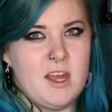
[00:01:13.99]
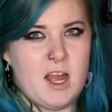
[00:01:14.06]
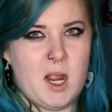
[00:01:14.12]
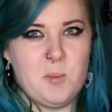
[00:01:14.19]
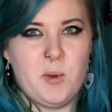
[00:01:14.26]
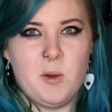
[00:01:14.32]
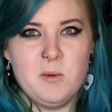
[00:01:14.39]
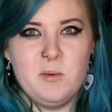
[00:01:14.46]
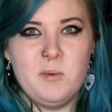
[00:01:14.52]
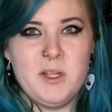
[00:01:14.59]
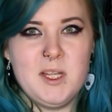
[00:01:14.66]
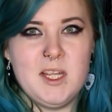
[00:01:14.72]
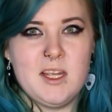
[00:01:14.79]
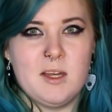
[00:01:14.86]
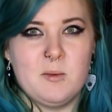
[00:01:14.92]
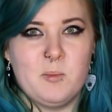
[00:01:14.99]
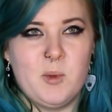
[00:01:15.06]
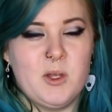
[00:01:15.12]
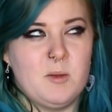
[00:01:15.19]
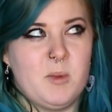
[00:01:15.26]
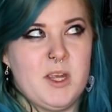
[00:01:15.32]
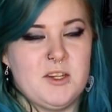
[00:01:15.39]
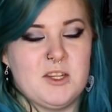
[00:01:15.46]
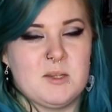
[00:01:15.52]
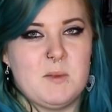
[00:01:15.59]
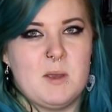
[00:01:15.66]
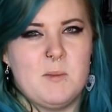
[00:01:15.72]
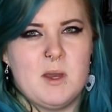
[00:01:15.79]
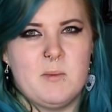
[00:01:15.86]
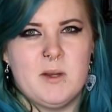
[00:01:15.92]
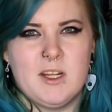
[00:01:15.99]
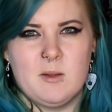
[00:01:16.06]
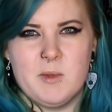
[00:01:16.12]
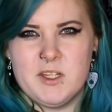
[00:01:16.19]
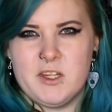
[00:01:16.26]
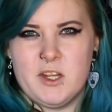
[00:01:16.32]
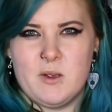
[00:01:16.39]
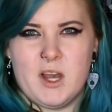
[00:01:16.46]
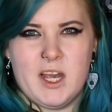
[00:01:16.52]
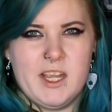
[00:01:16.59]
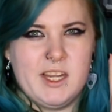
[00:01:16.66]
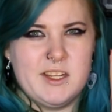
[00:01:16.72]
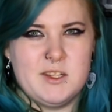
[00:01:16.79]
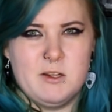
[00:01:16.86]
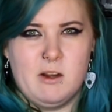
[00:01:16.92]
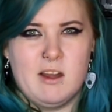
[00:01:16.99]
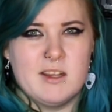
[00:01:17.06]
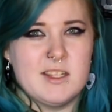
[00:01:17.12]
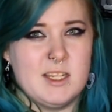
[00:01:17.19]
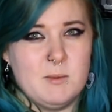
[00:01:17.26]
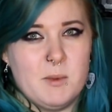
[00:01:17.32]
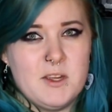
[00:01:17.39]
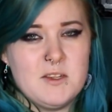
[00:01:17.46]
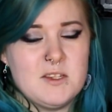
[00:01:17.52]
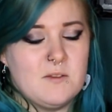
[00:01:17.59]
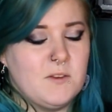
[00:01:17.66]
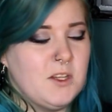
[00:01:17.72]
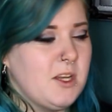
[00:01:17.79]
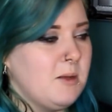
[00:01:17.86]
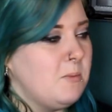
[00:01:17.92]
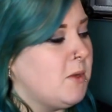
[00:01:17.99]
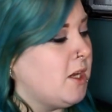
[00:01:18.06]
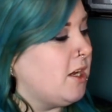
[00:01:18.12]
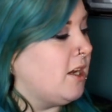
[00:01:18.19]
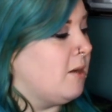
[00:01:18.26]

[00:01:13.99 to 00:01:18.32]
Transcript: I probably put the pictures maybe up a little bit too high because you can't see most of them,